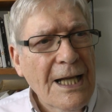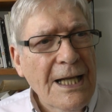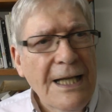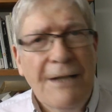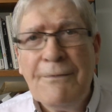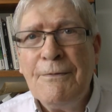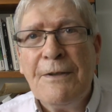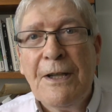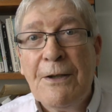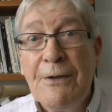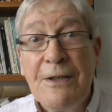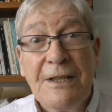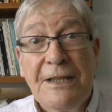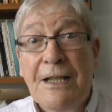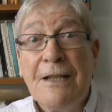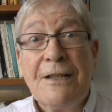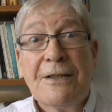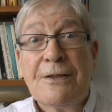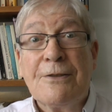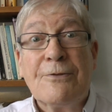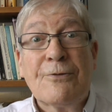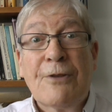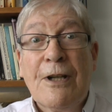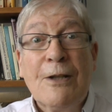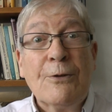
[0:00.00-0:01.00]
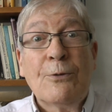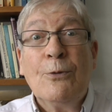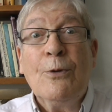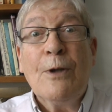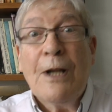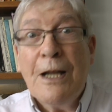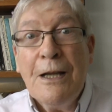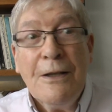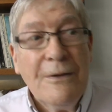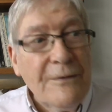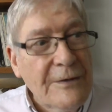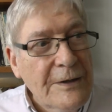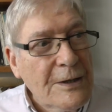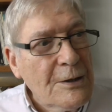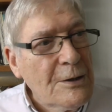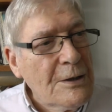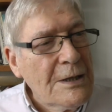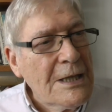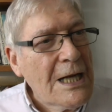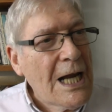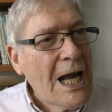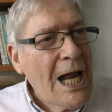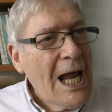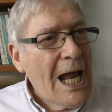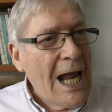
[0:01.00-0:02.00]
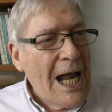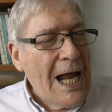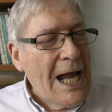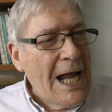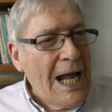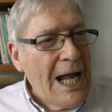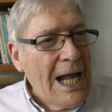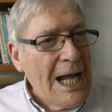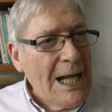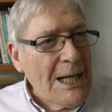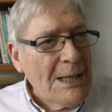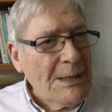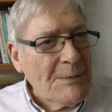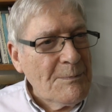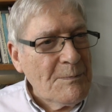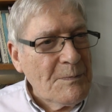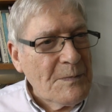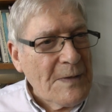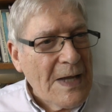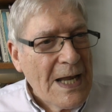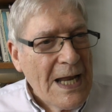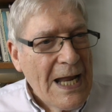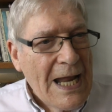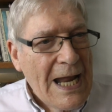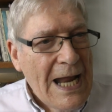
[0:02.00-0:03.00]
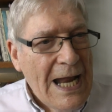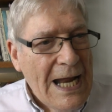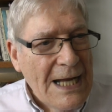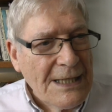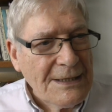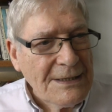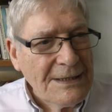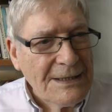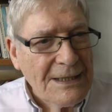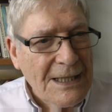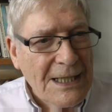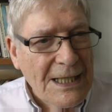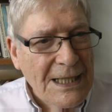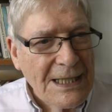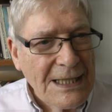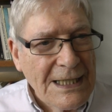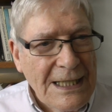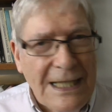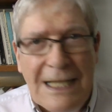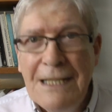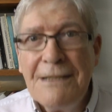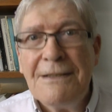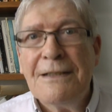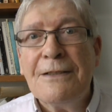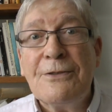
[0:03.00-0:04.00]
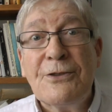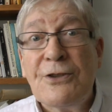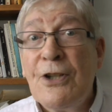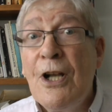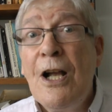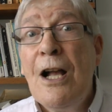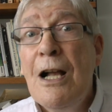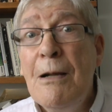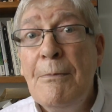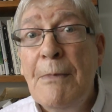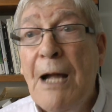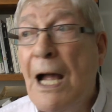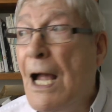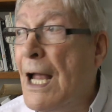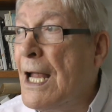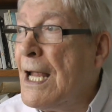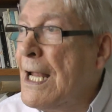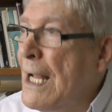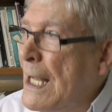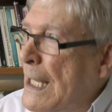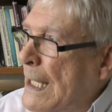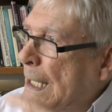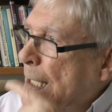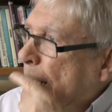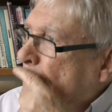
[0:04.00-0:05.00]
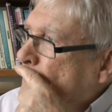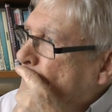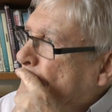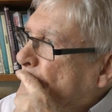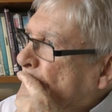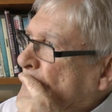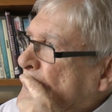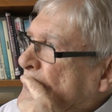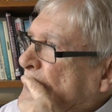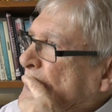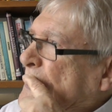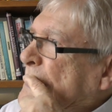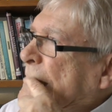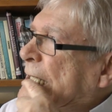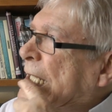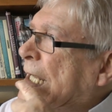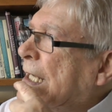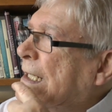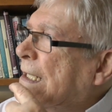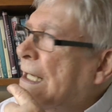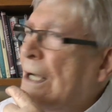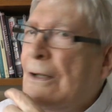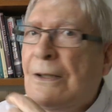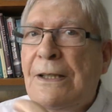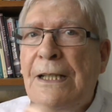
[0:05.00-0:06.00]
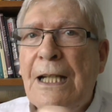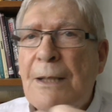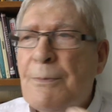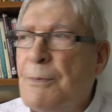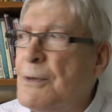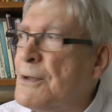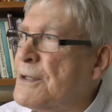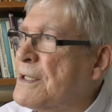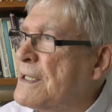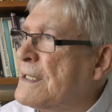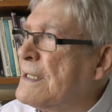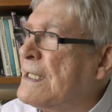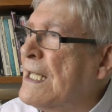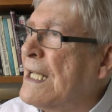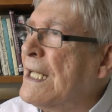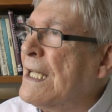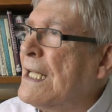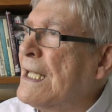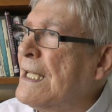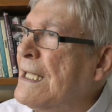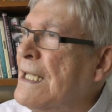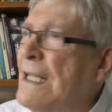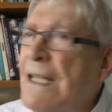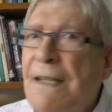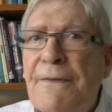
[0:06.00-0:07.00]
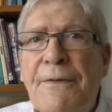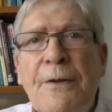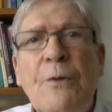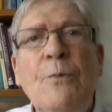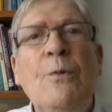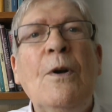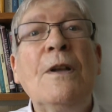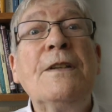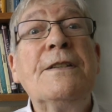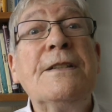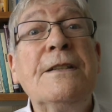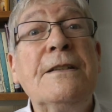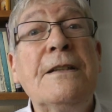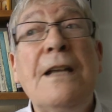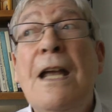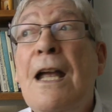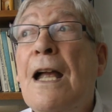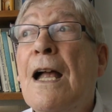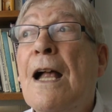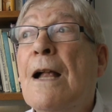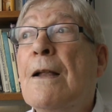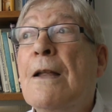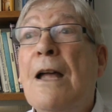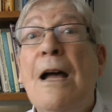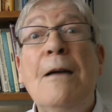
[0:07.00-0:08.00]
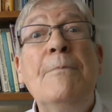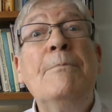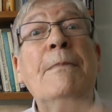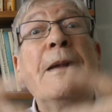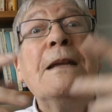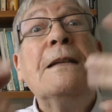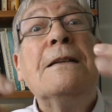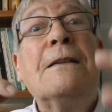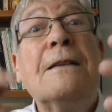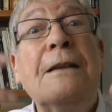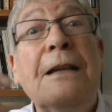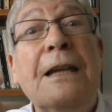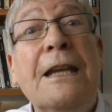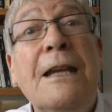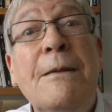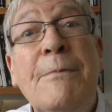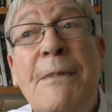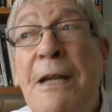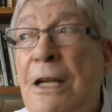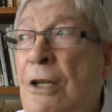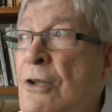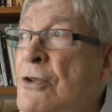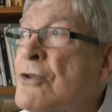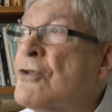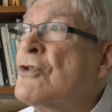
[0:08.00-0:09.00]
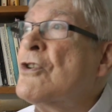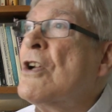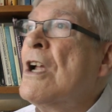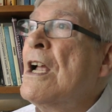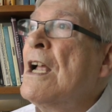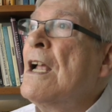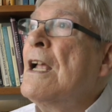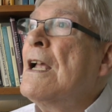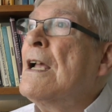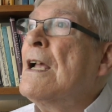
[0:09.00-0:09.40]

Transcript: even though he's going to tread all over you. Um, and uh, he's a charmer. Um, how can I put it? If you wanted a, a mental image,